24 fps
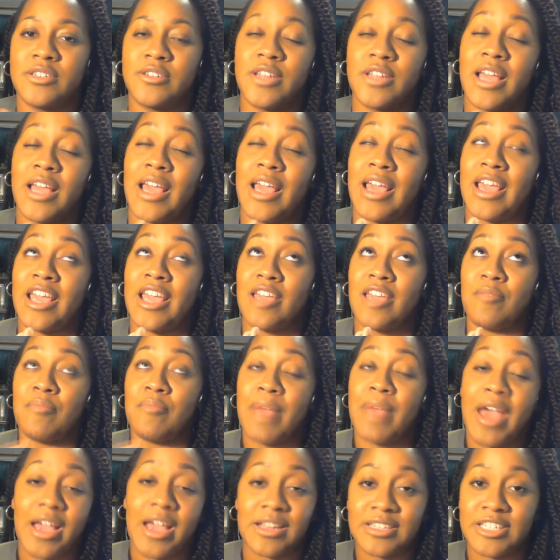a
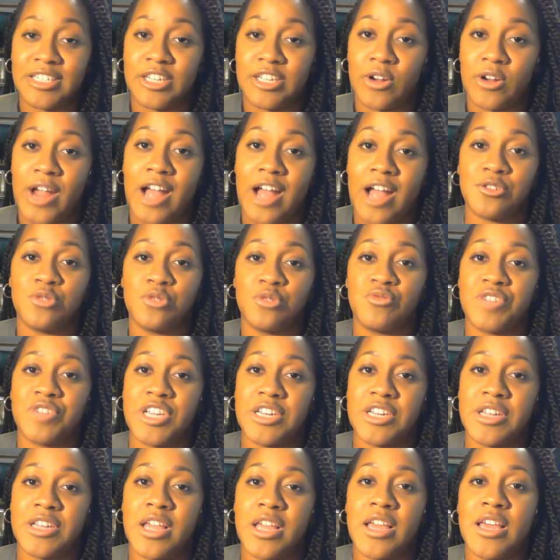MACD or how to
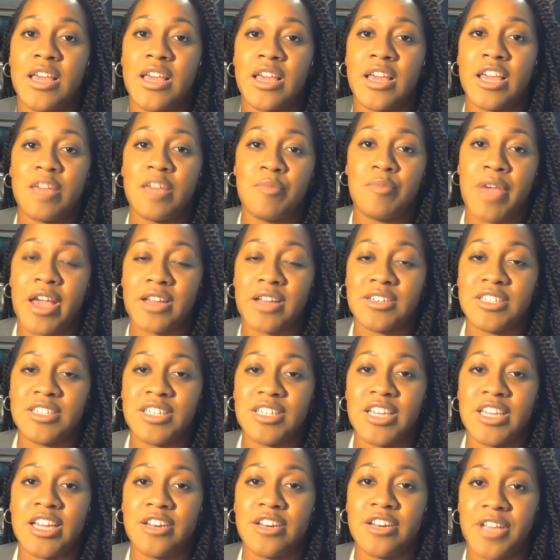read a
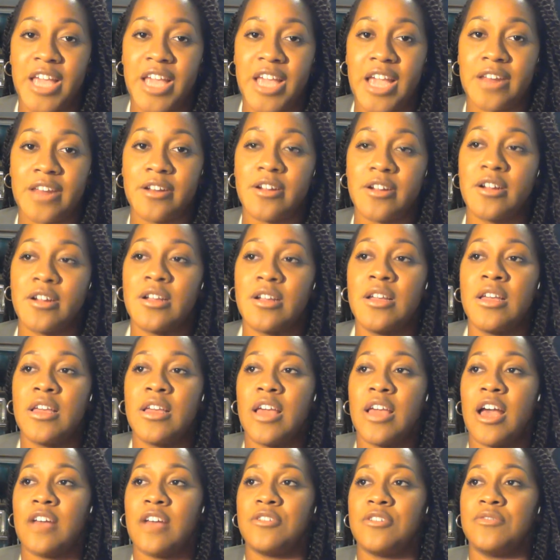MACD indicator,
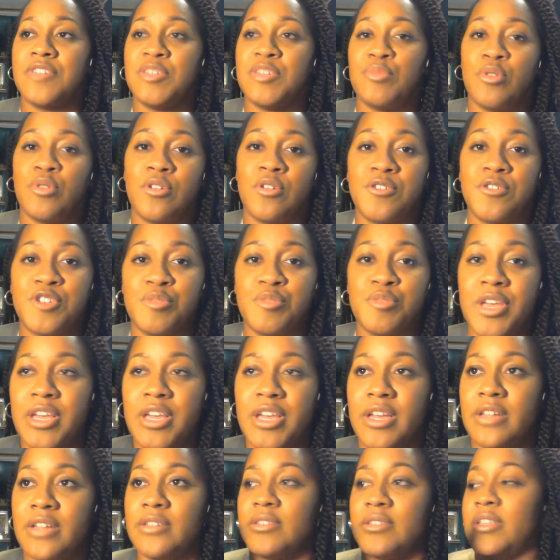how to read Bollinger
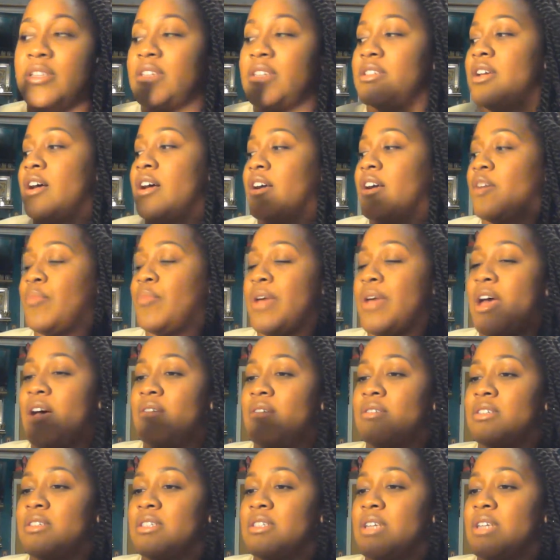Bands. They talk
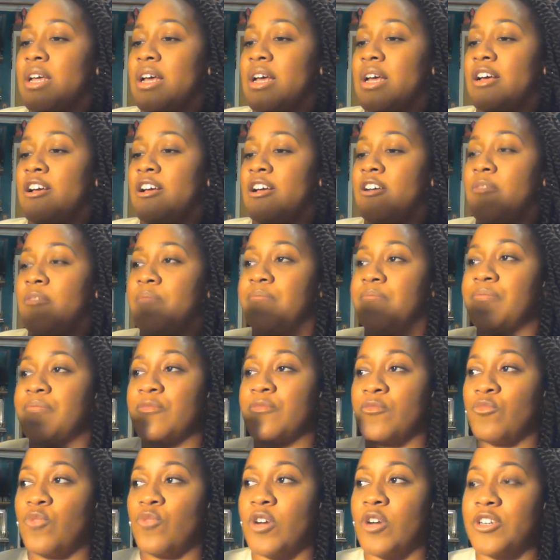about
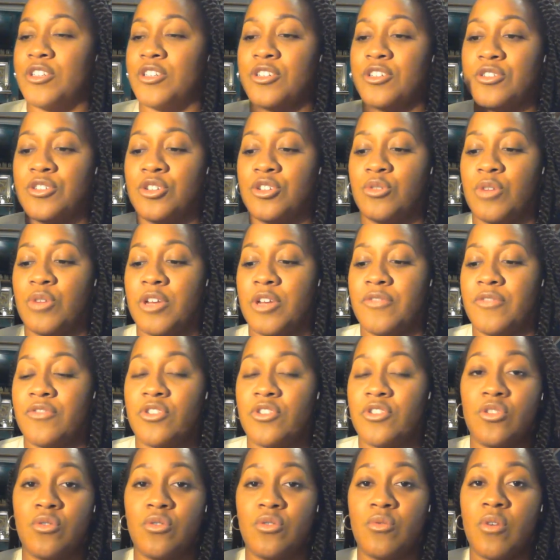what to do if
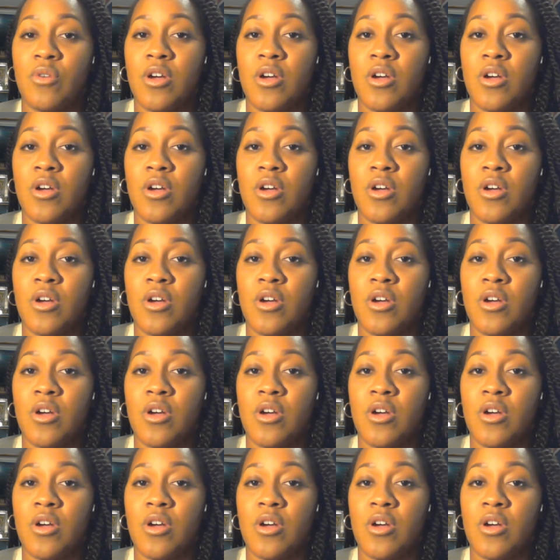you